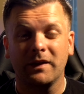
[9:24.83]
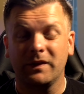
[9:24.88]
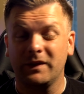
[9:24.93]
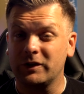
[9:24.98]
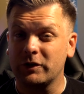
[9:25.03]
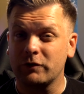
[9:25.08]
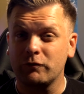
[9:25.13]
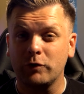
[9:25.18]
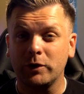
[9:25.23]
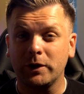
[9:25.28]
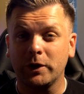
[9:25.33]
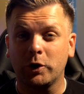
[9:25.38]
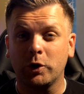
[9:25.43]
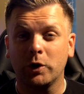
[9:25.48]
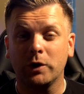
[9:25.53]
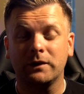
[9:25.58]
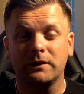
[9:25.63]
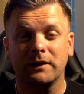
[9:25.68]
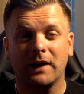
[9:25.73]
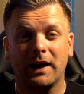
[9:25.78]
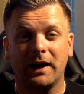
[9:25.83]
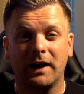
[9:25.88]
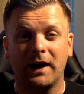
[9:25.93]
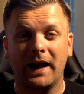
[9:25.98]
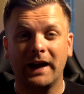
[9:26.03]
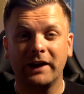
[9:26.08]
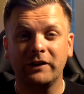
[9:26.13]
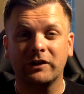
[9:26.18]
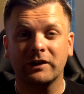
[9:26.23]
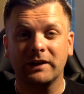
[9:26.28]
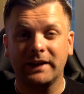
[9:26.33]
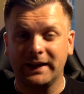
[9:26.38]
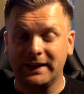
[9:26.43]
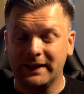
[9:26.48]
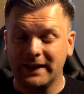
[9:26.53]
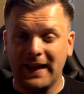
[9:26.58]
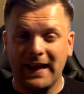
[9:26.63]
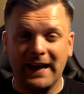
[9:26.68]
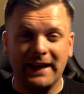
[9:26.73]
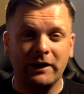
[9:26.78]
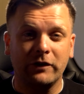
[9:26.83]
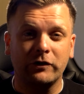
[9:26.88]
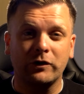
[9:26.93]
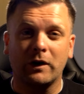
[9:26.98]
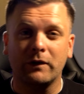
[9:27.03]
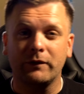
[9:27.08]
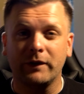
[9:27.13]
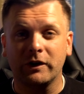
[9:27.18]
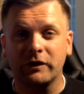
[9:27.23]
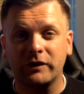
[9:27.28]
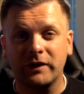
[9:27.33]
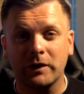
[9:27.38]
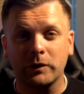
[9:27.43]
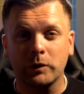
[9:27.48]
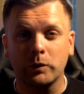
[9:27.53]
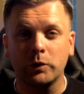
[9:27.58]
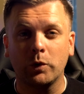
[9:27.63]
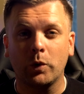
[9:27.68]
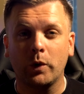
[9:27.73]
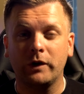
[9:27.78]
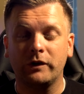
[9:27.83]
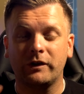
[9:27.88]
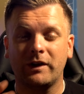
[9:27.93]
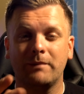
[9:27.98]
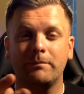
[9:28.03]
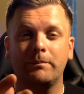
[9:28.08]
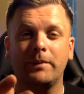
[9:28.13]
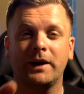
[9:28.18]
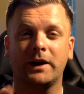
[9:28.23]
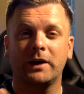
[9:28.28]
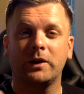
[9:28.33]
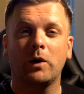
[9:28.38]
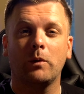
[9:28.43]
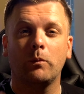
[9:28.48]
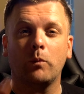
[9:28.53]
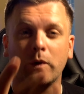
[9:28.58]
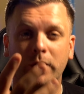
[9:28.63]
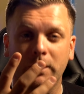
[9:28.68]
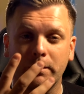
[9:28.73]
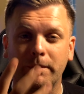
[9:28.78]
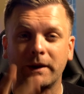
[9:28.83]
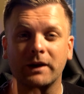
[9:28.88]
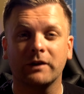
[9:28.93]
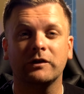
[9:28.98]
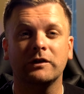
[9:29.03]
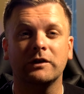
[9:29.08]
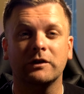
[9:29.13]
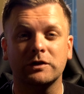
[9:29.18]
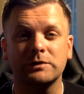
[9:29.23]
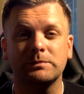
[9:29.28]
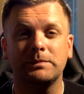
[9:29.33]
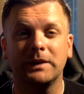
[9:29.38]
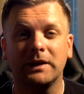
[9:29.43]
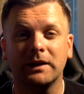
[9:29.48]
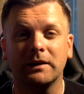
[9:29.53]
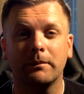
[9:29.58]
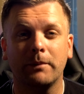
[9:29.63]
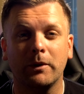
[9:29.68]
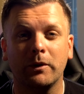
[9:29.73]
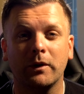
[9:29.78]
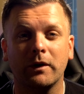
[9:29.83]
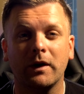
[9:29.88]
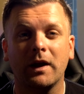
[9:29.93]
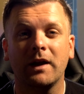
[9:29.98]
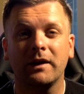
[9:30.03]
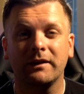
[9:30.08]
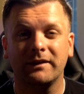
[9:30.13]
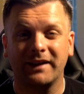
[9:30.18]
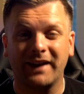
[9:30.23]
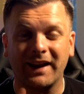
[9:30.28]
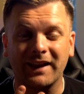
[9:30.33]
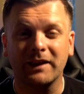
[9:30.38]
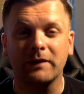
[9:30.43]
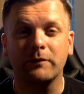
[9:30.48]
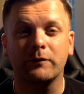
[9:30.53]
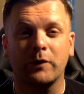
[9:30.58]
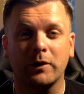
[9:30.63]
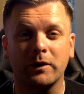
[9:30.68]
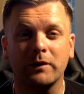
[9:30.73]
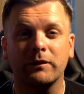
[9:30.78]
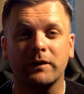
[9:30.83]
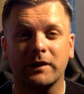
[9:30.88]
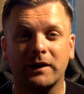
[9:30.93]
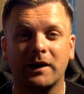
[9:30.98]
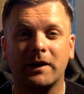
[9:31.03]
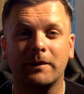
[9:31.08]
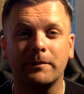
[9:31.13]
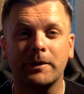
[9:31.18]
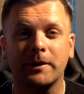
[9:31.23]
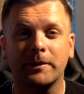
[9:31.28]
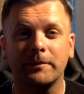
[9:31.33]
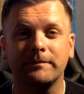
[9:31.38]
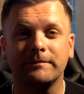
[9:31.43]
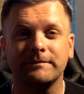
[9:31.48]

These are really good at isolating any sort of external noise and picking up what the person is speaking about directly in front of the camera.